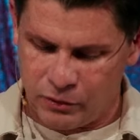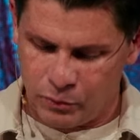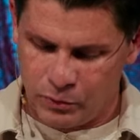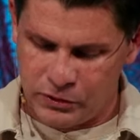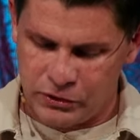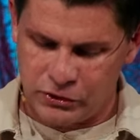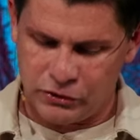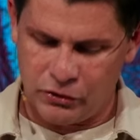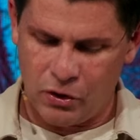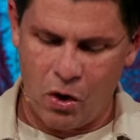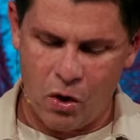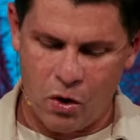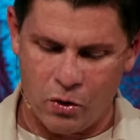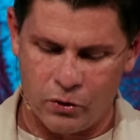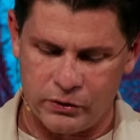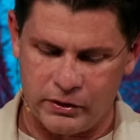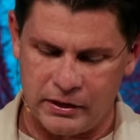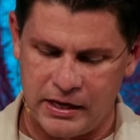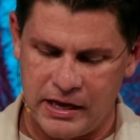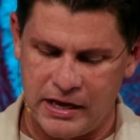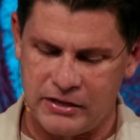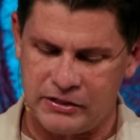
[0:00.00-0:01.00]
result
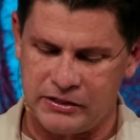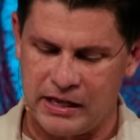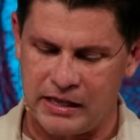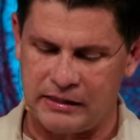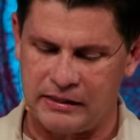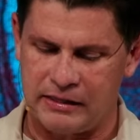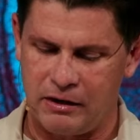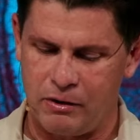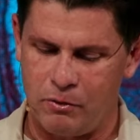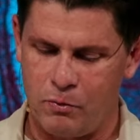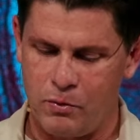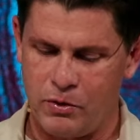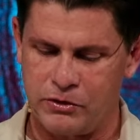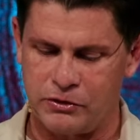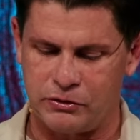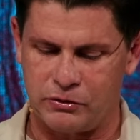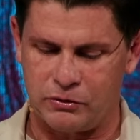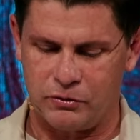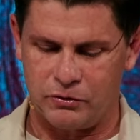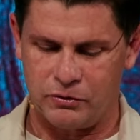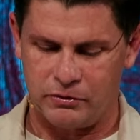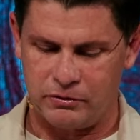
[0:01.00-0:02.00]
is that there
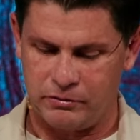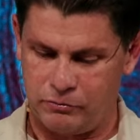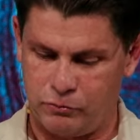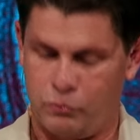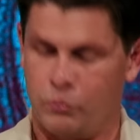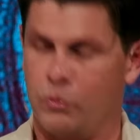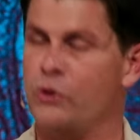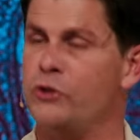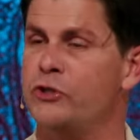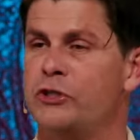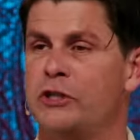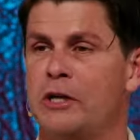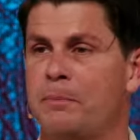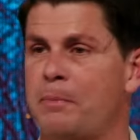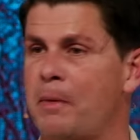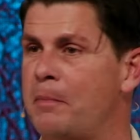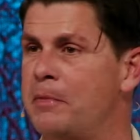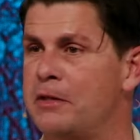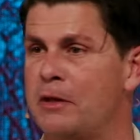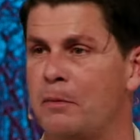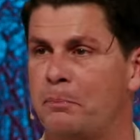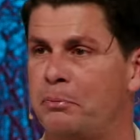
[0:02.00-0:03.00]
was worship. I
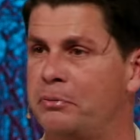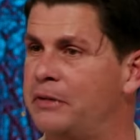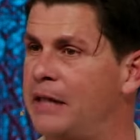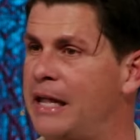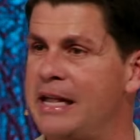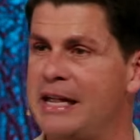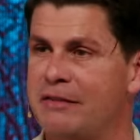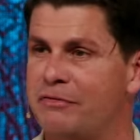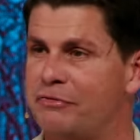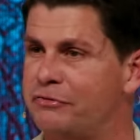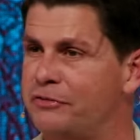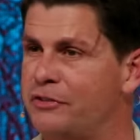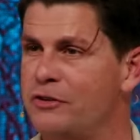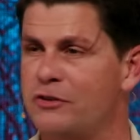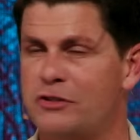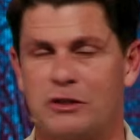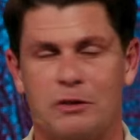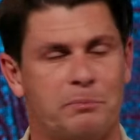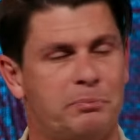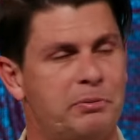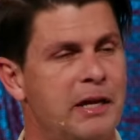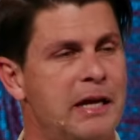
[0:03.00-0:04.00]
mean, they're playing flutes,
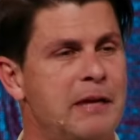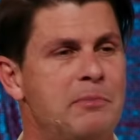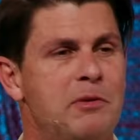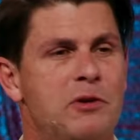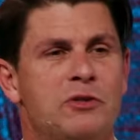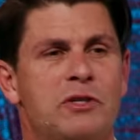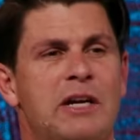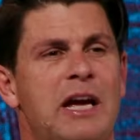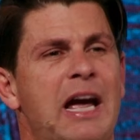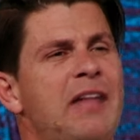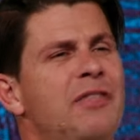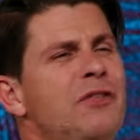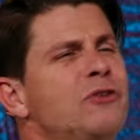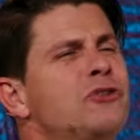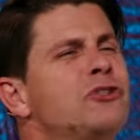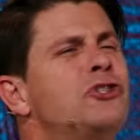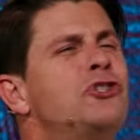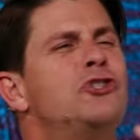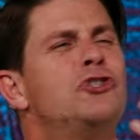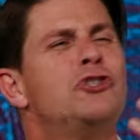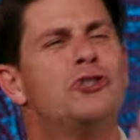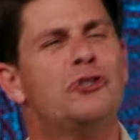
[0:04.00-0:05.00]
they're playing music, and there's
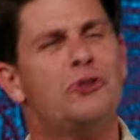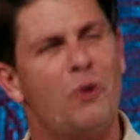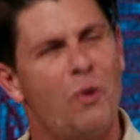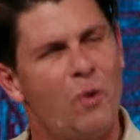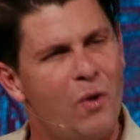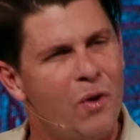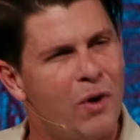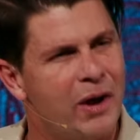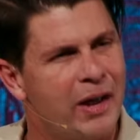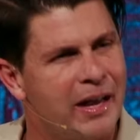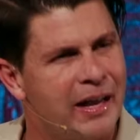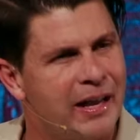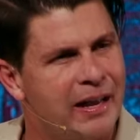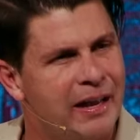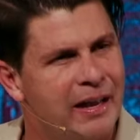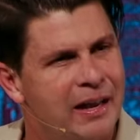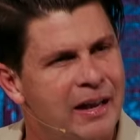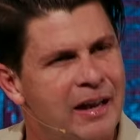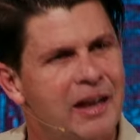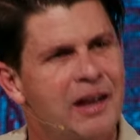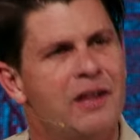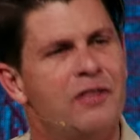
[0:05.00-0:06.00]
joy.
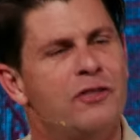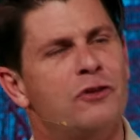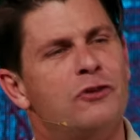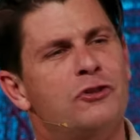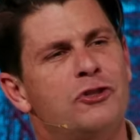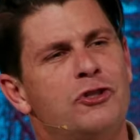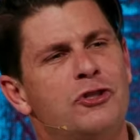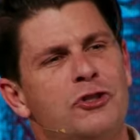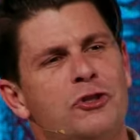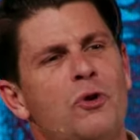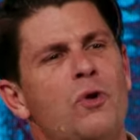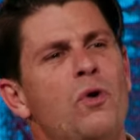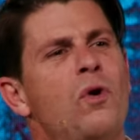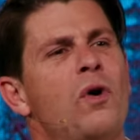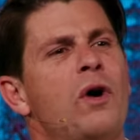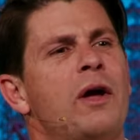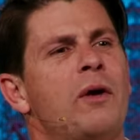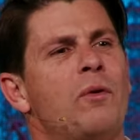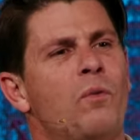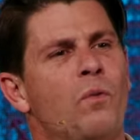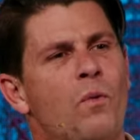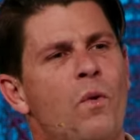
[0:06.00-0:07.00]
There's
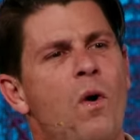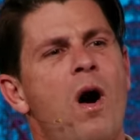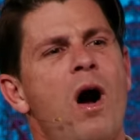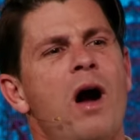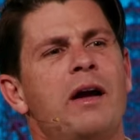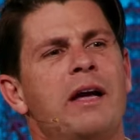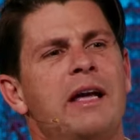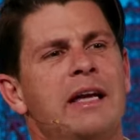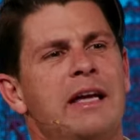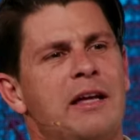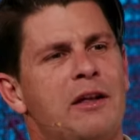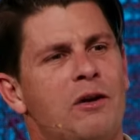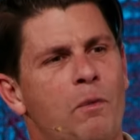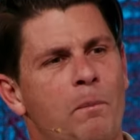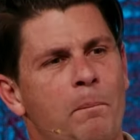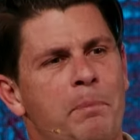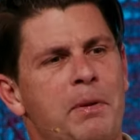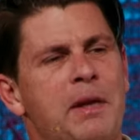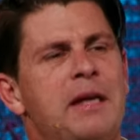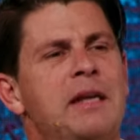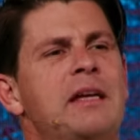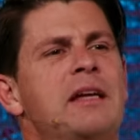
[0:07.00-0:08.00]
joy walking in
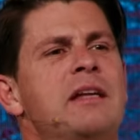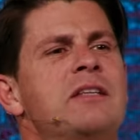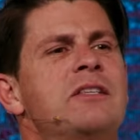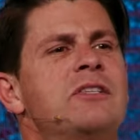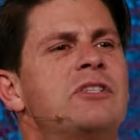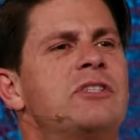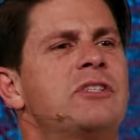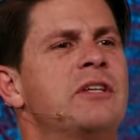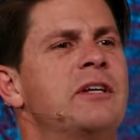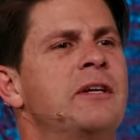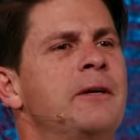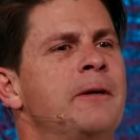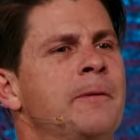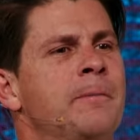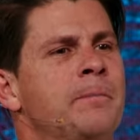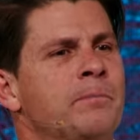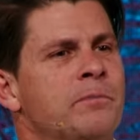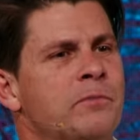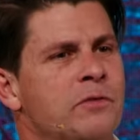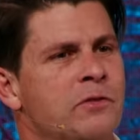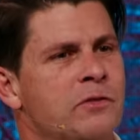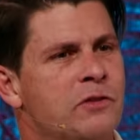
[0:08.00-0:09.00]
obedience
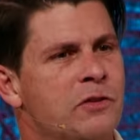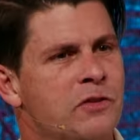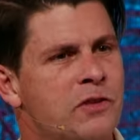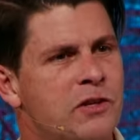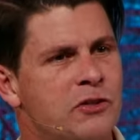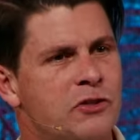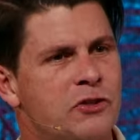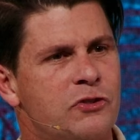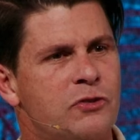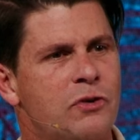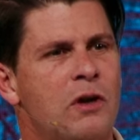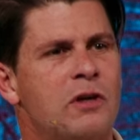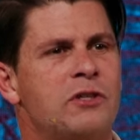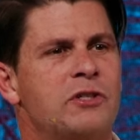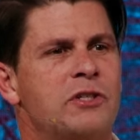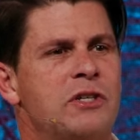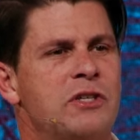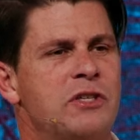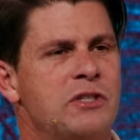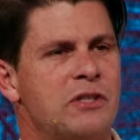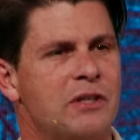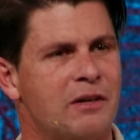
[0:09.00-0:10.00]
to the
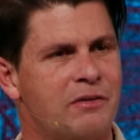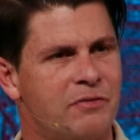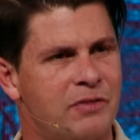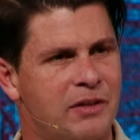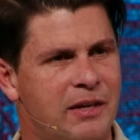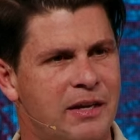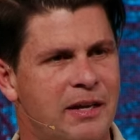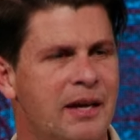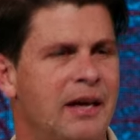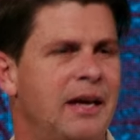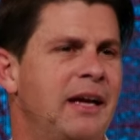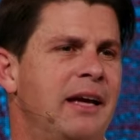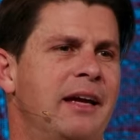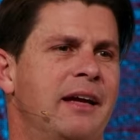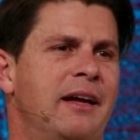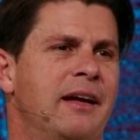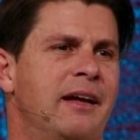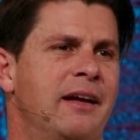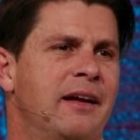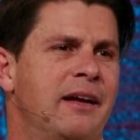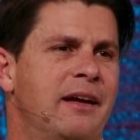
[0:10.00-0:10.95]
instructions of the king.